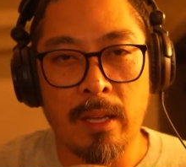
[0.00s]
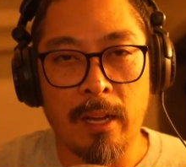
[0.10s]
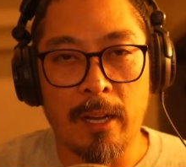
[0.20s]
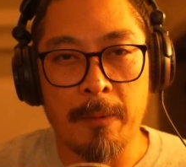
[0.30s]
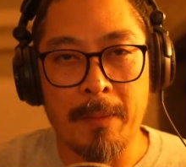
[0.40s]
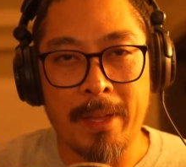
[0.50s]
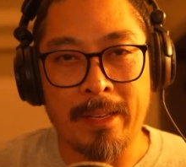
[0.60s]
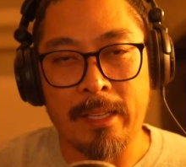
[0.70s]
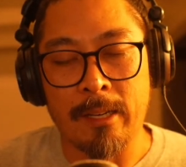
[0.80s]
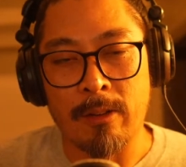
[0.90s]

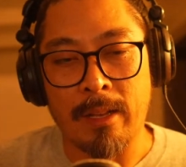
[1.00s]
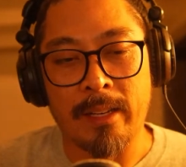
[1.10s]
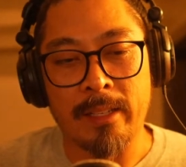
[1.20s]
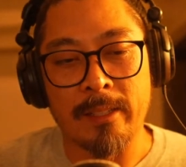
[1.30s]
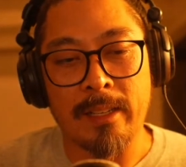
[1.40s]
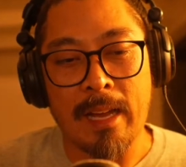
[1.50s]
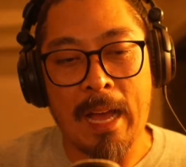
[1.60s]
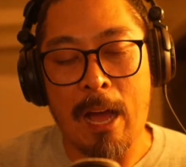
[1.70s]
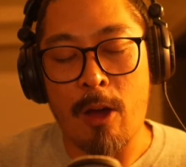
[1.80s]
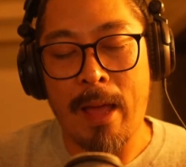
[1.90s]
And like
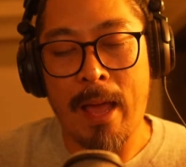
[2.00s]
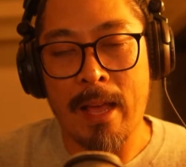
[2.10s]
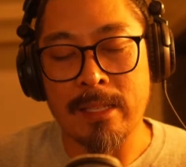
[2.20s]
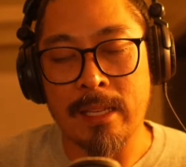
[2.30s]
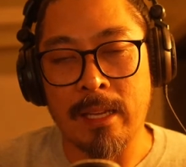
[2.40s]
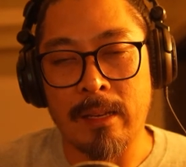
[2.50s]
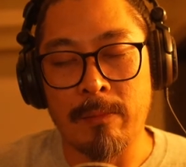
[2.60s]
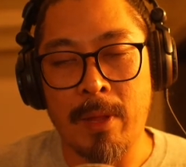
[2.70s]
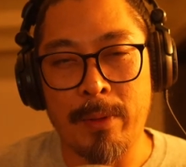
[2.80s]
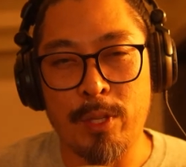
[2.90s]
how has it
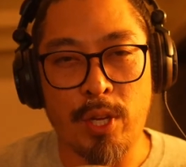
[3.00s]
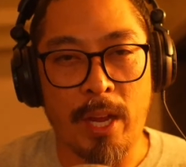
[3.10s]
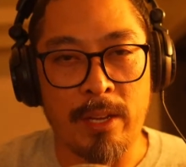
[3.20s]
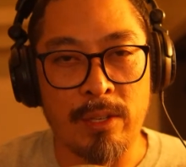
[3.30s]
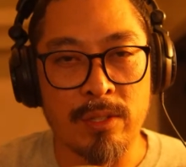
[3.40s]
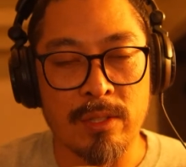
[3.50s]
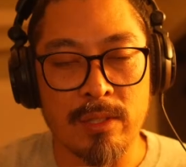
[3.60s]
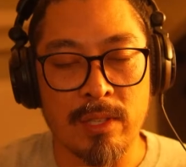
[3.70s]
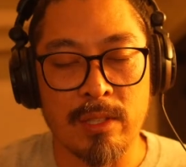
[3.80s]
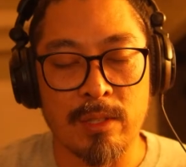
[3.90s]
maybe changed
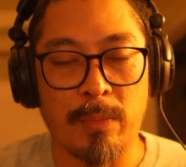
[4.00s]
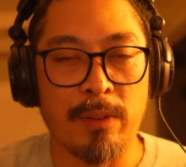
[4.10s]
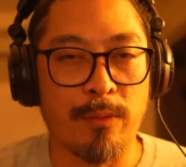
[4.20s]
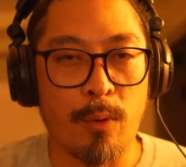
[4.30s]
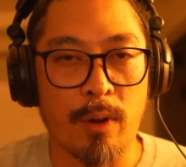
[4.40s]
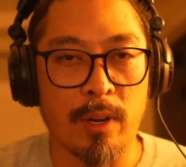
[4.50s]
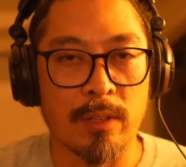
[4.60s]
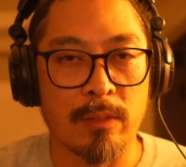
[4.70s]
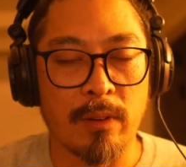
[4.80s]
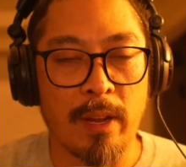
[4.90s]
since before,
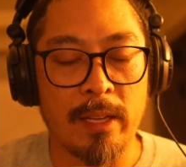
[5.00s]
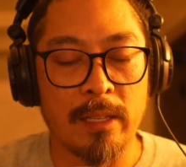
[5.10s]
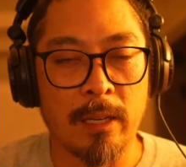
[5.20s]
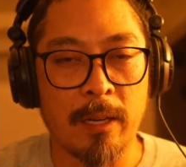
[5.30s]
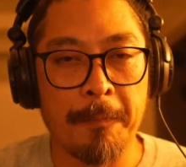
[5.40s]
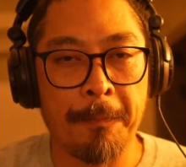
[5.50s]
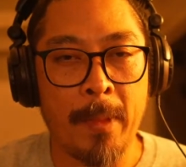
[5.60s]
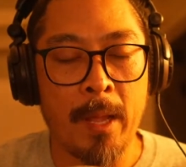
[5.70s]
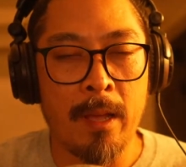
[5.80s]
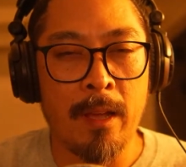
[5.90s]
right?
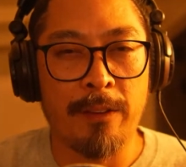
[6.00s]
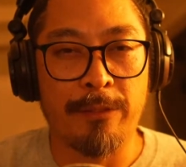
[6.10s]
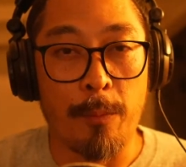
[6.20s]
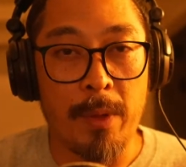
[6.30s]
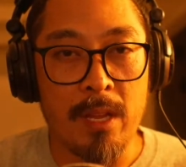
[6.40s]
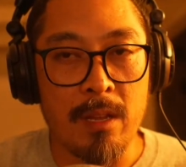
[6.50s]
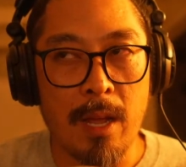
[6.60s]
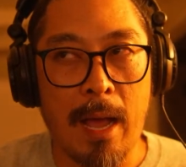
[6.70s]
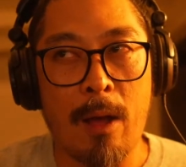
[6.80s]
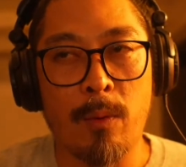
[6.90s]
For me,
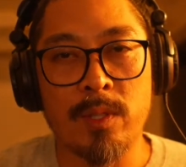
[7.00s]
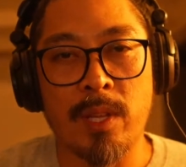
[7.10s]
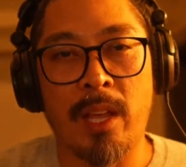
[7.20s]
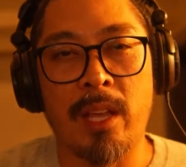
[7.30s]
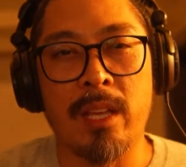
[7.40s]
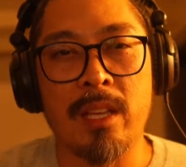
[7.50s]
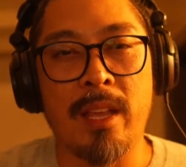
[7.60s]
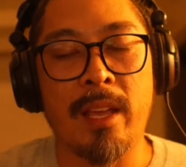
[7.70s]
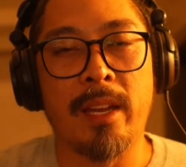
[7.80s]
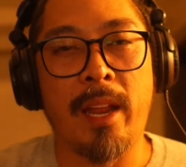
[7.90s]
I would say
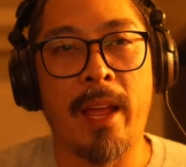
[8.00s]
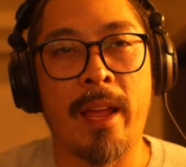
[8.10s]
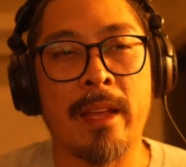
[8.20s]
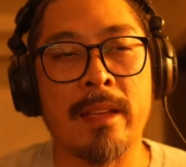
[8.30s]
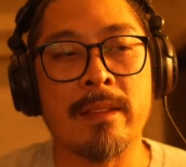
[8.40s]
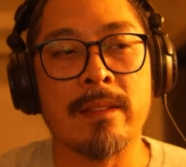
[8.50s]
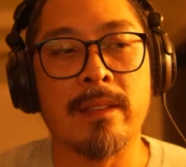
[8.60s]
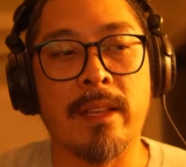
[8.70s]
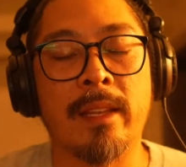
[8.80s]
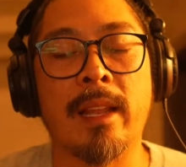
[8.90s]
it has,
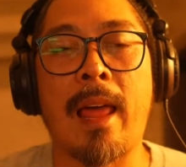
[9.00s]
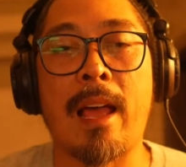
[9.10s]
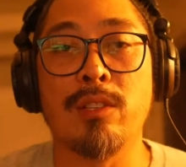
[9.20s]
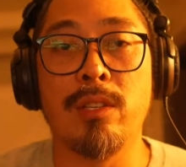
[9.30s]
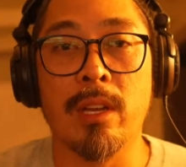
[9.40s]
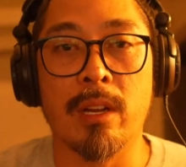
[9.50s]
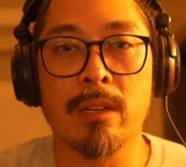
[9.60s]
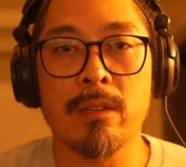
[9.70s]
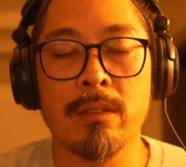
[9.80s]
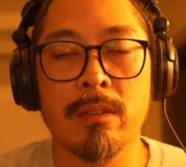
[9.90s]
in the last
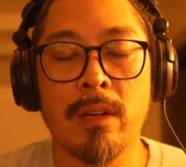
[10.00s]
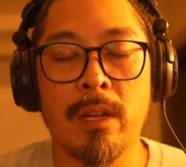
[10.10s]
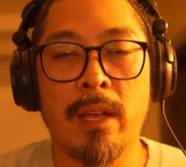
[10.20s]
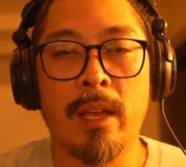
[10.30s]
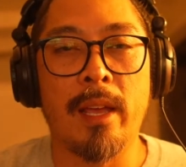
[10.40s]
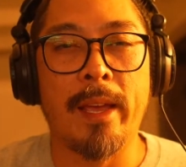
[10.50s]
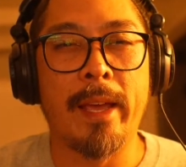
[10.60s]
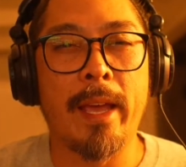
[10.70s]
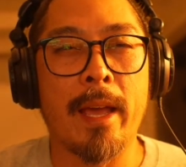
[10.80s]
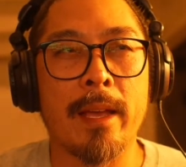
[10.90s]
year,
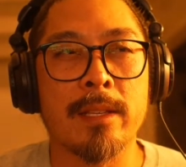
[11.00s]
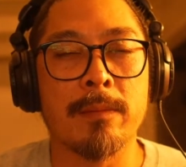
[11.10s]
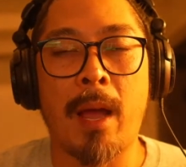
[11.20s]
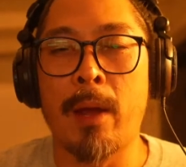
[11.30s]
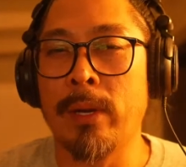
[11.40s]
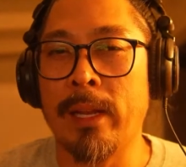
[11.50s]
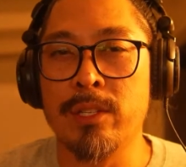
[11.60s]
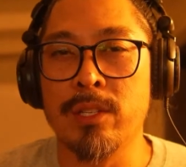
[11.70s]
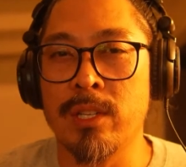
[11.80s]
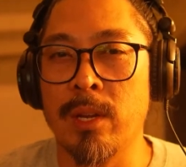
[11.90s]
my
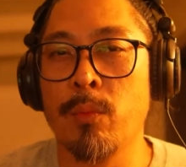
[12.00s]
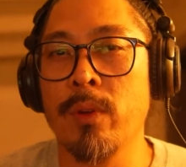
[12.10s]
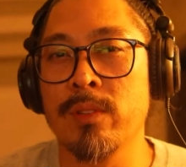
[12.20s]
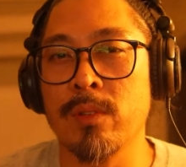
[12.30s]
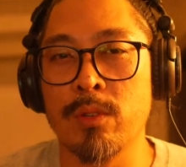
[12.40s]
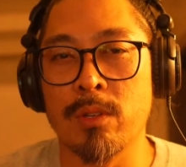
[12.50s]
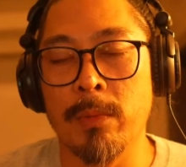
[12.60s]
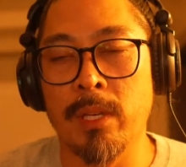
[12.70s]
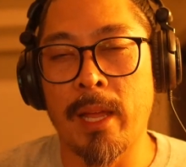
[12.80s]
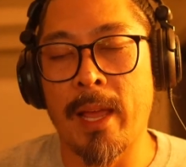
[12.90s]
relationship with social
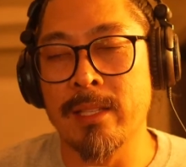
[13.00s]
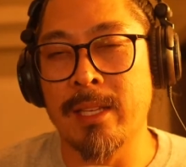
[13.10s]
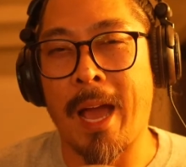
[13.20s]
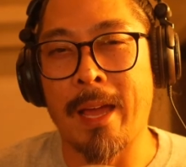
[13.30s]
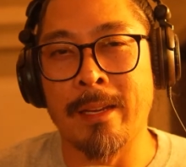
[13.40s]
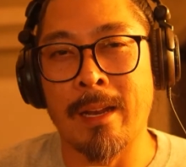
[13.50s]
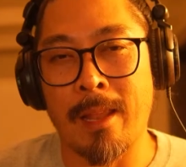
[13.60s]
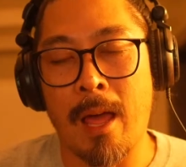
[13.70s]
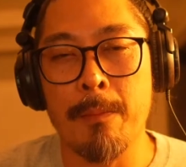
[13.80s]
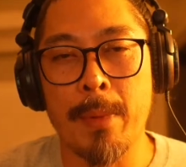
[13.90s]
media has gotten a
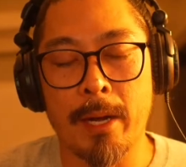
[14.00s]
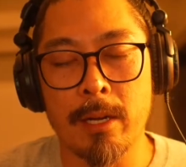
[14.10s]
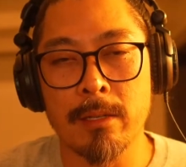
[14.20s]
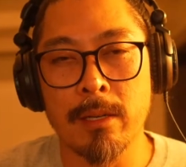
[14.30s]
lot better.